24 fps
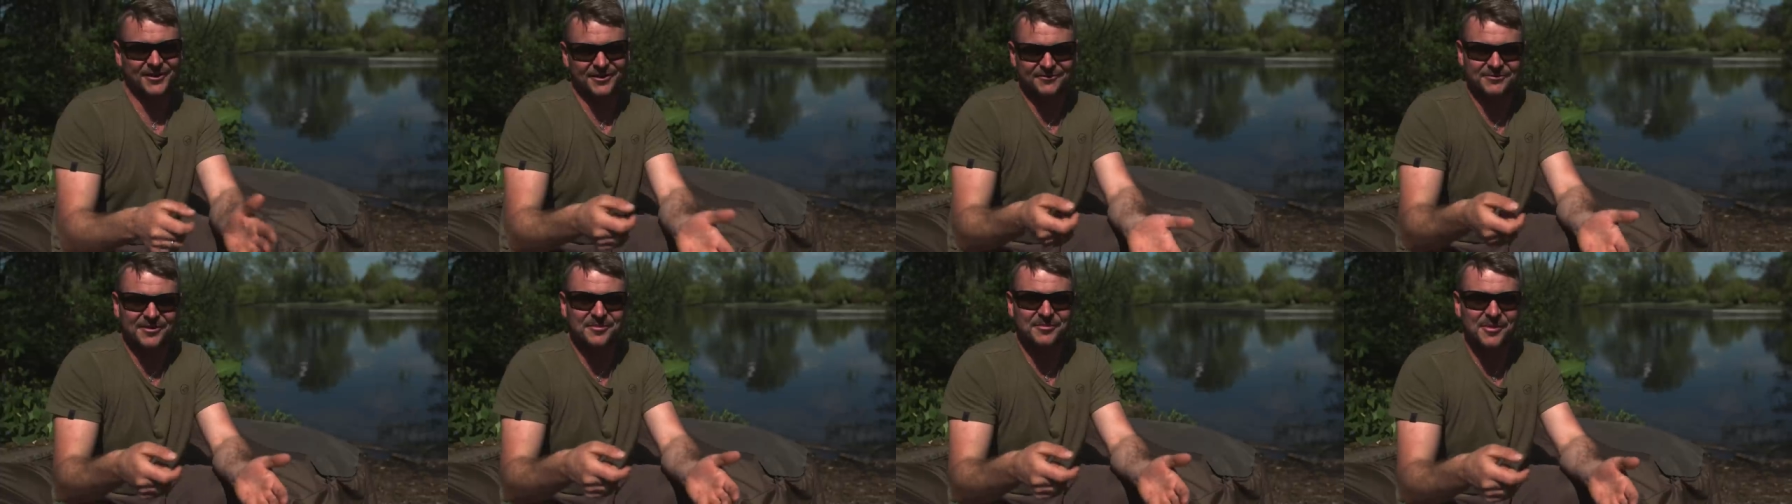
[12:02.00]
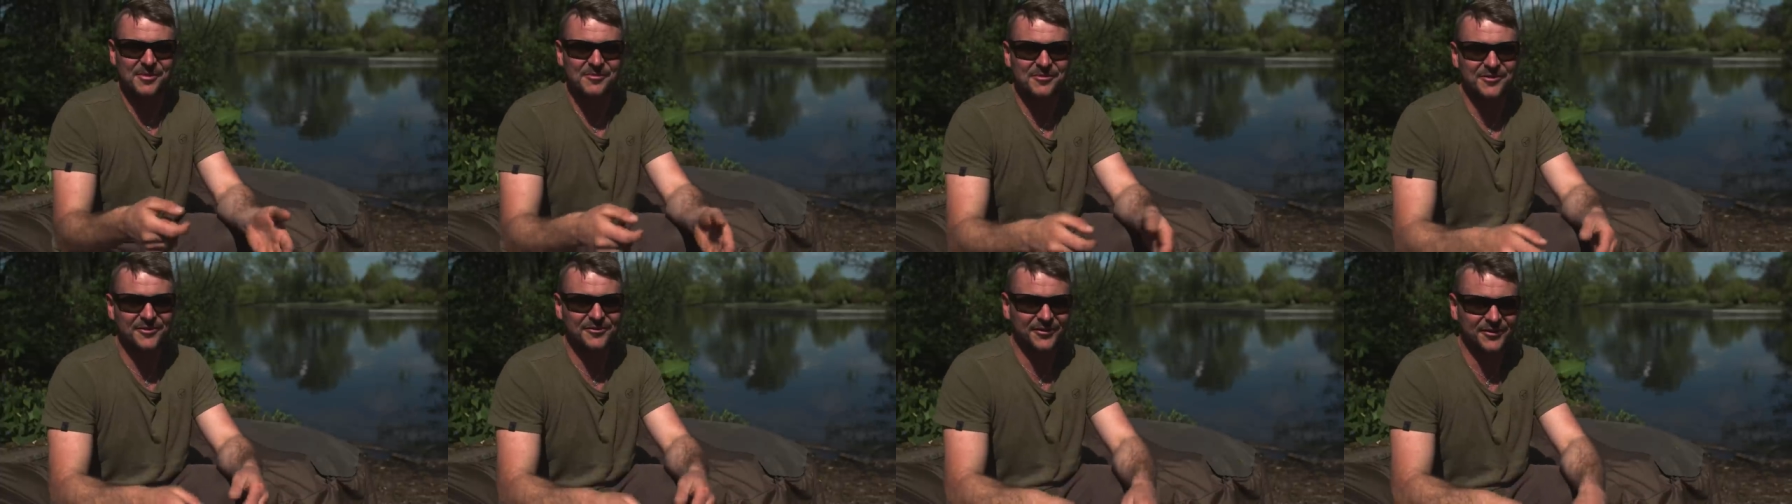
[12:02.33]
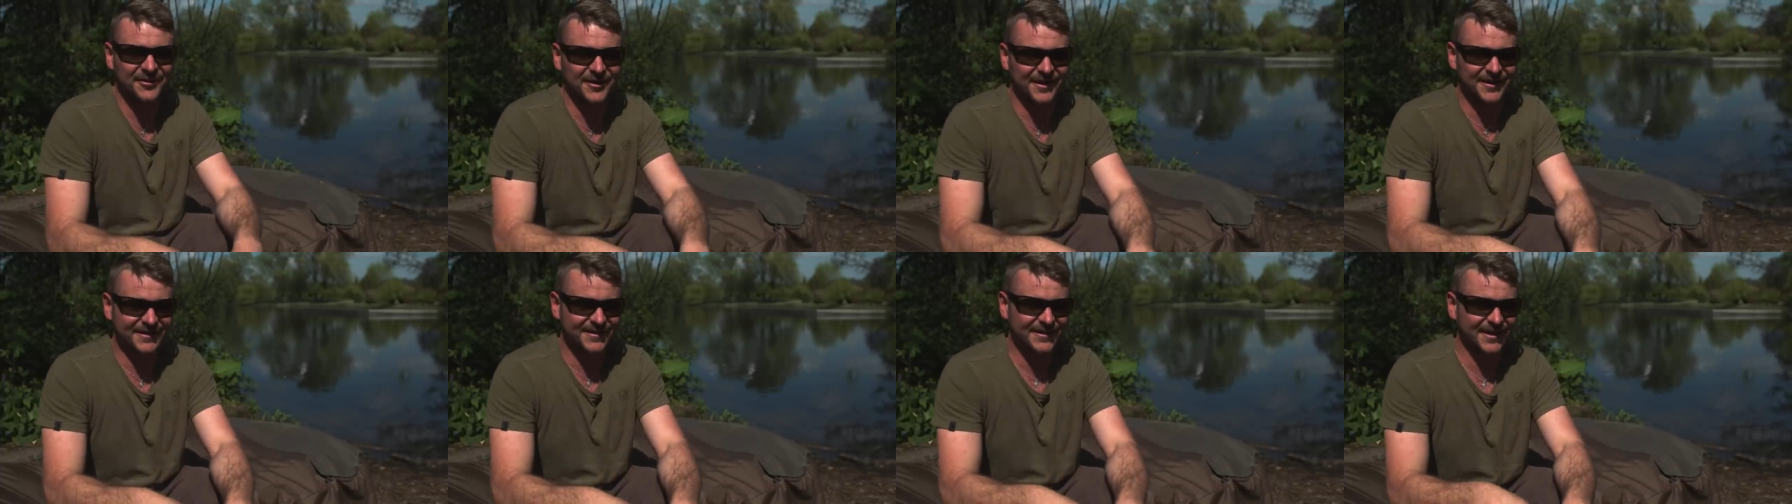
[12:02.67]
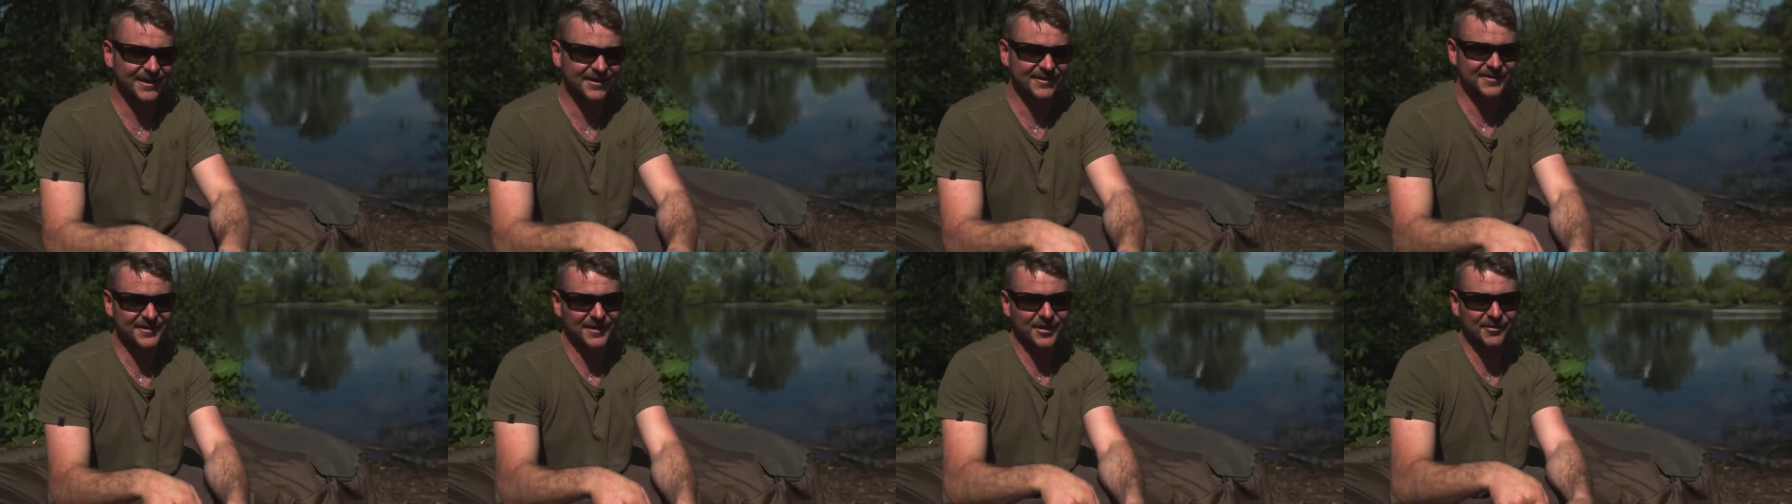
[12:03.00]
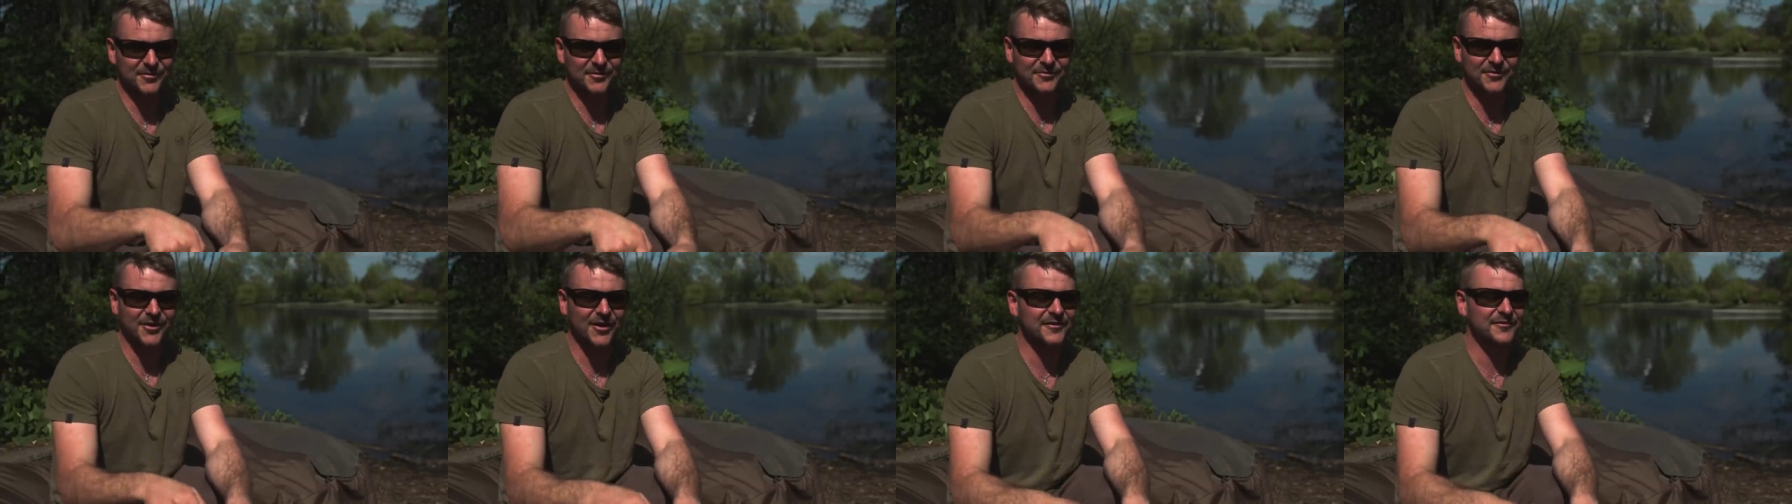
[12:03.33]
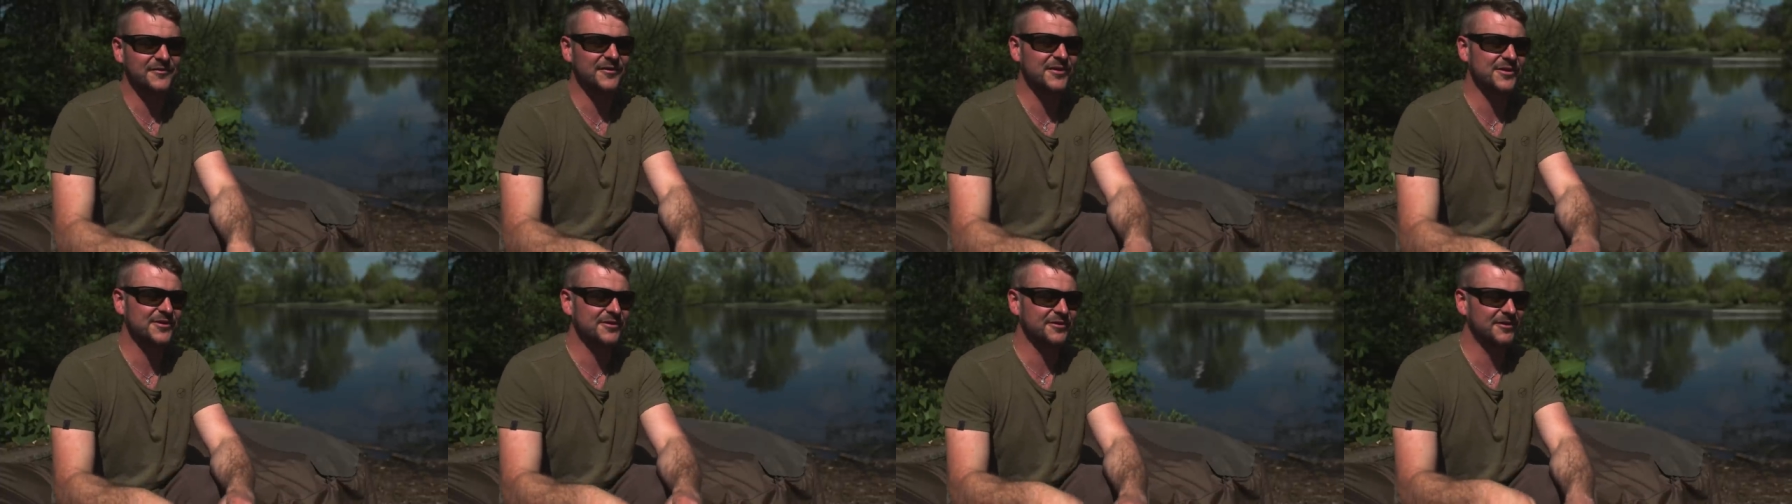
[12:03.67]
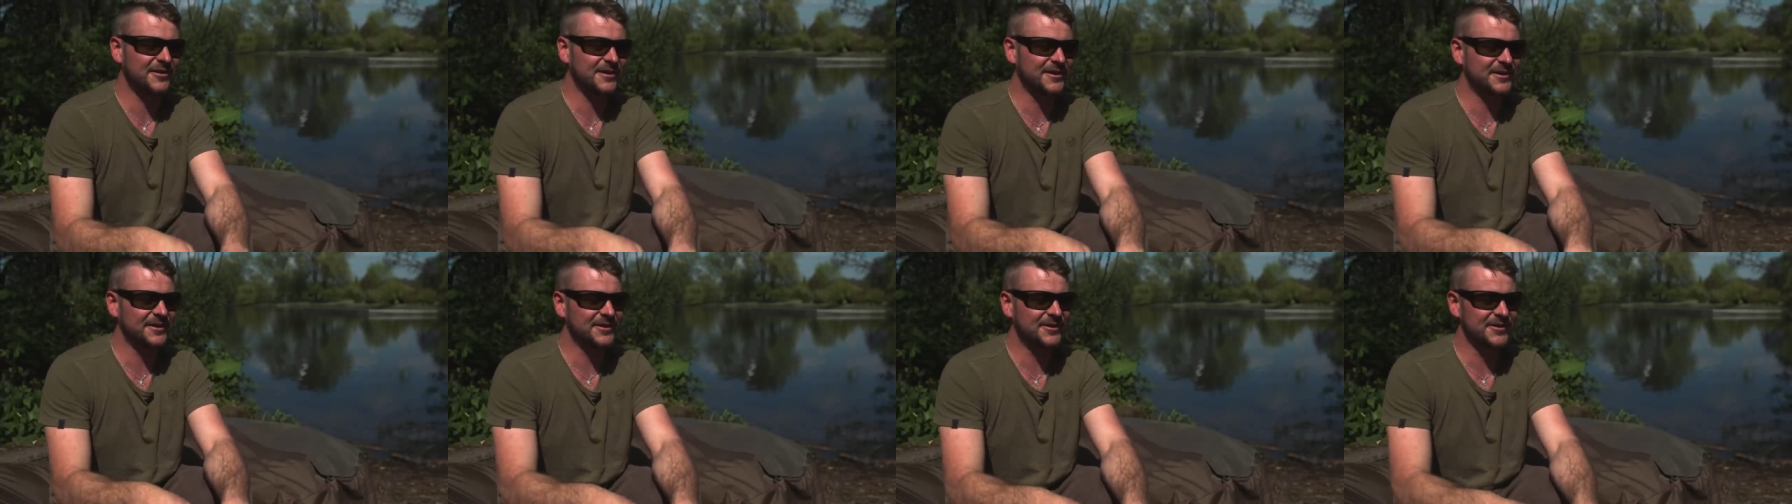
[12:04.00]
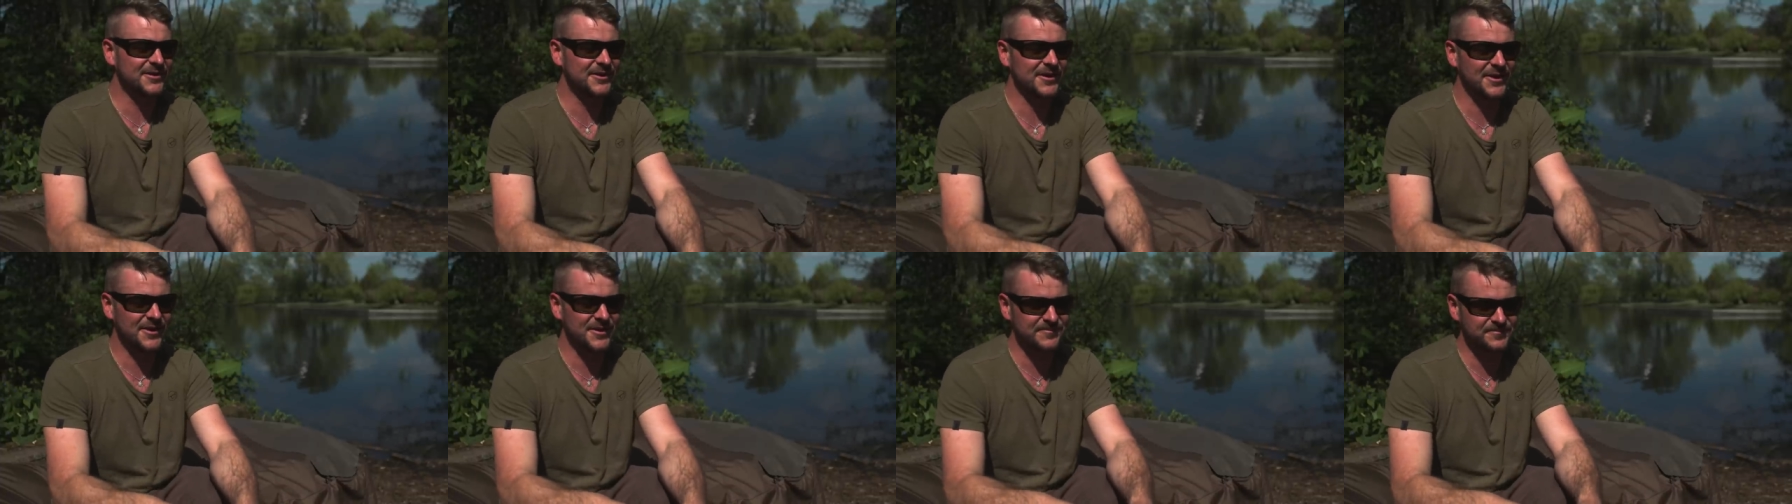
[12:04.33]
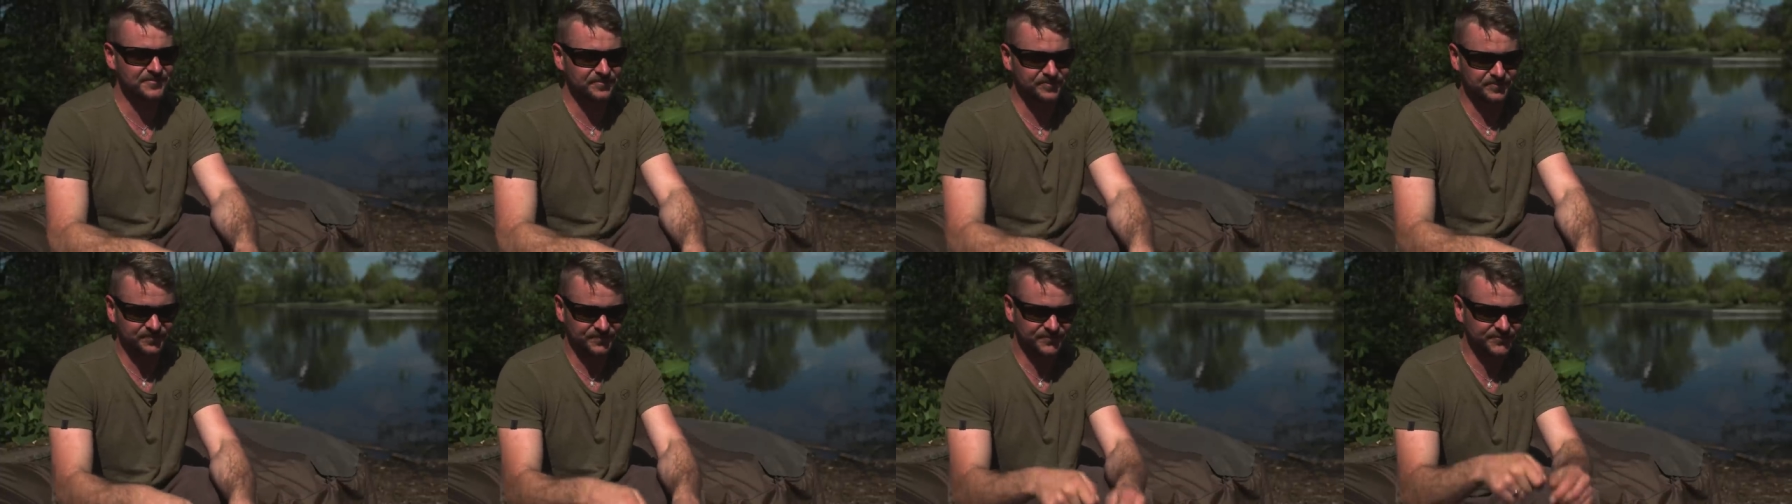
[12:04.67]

like, ring my brother, like, tell him I've got a fish, like, and um,